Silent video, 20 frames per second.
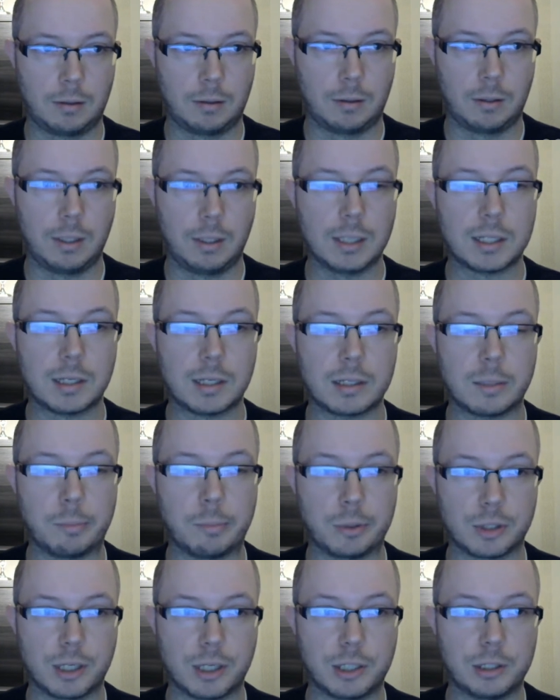This is the
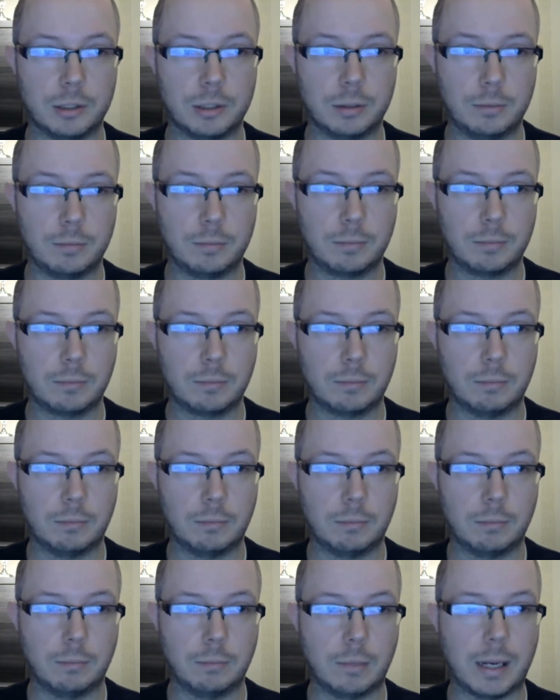position.
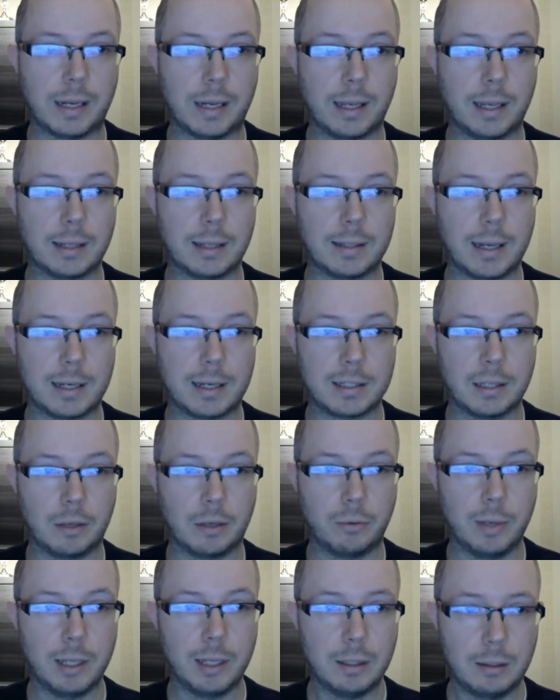Black attacks the
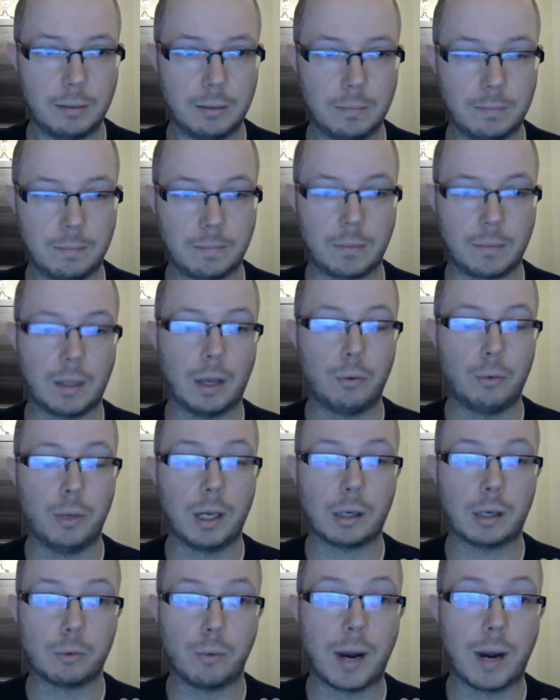queen, and we are
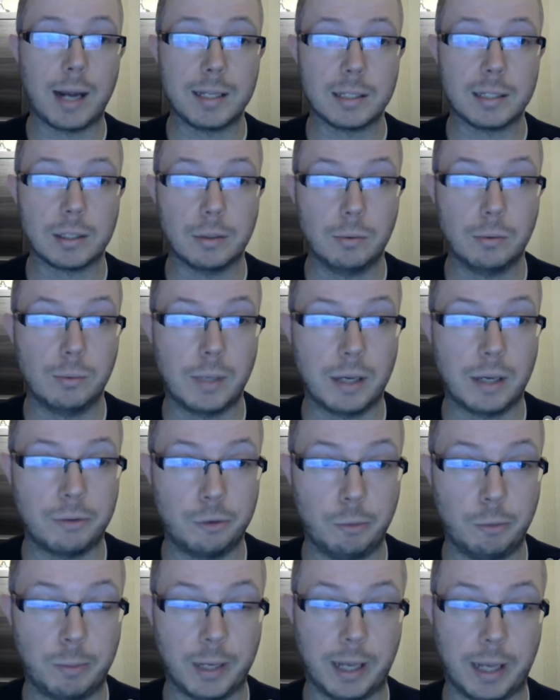white, we have to
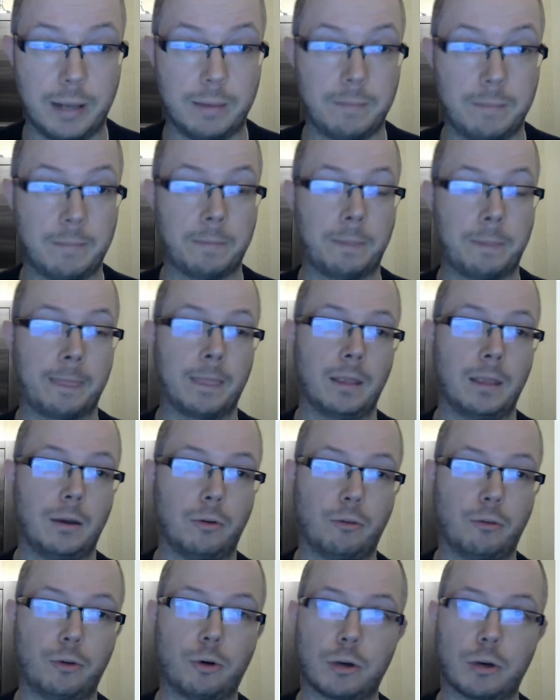play. Of
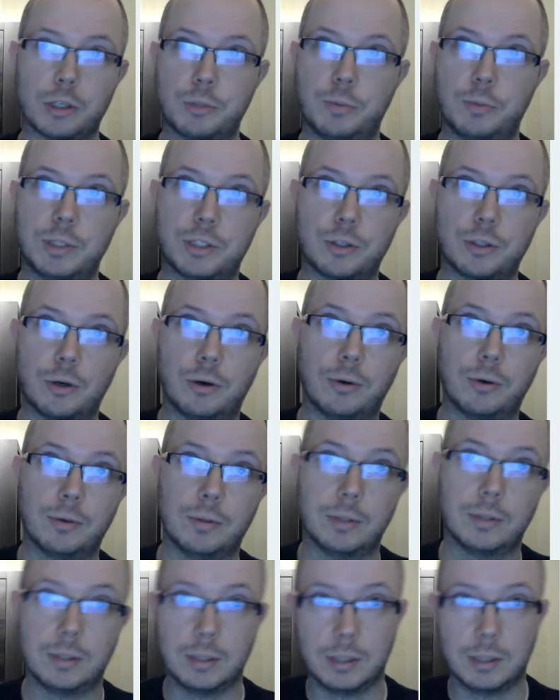course, we saw
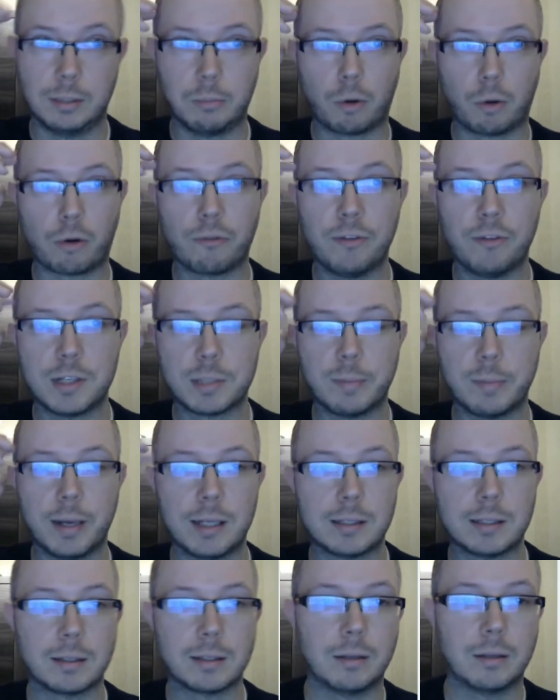the Morphes mate
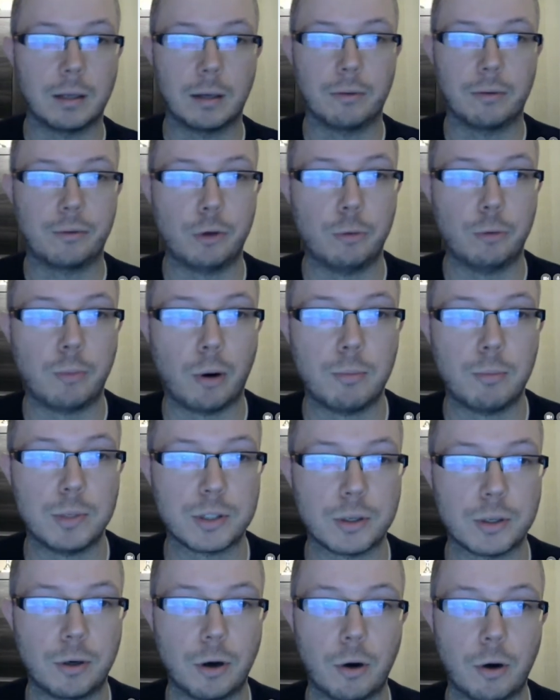a few moments
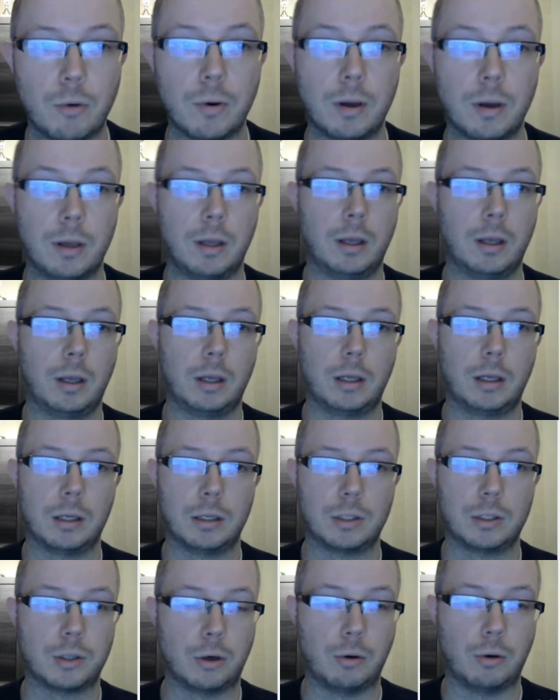ago,
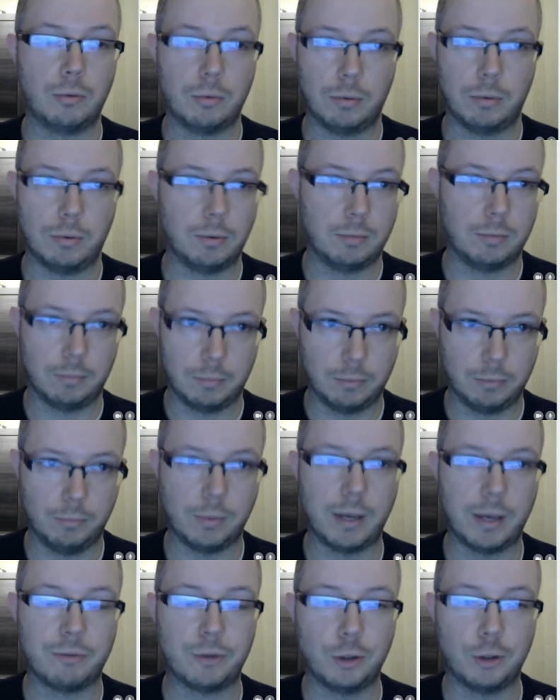so you
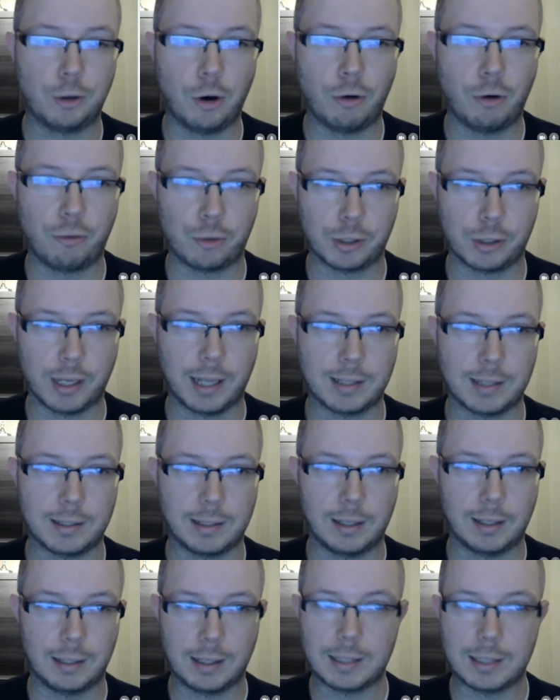have to go for that.
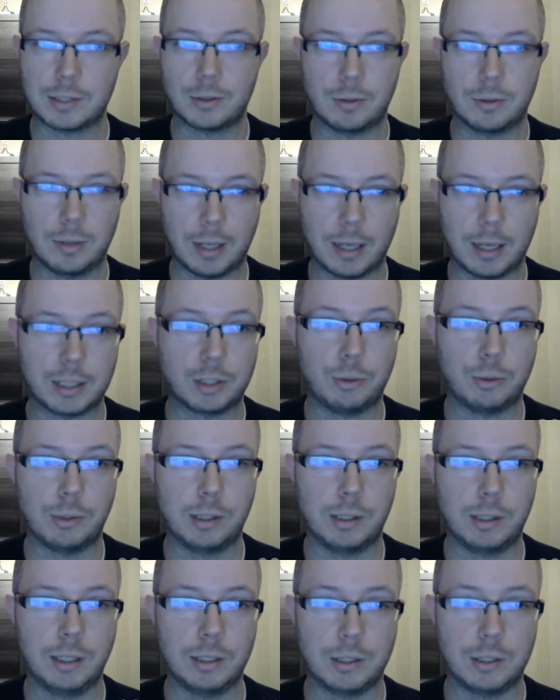And that's actually
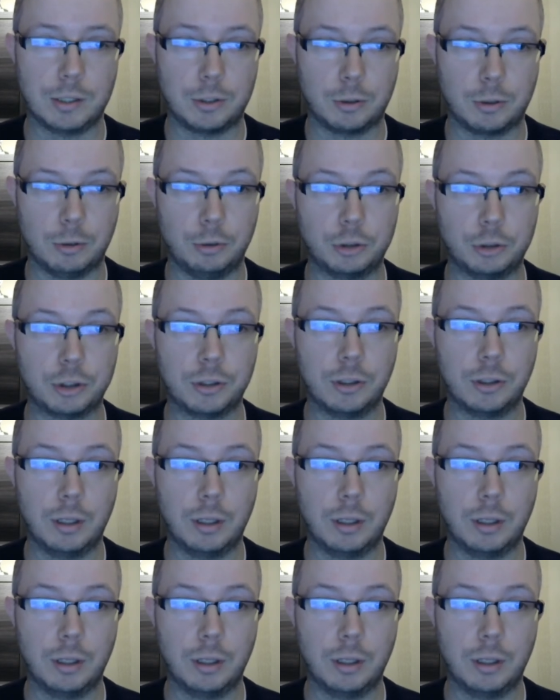the solution.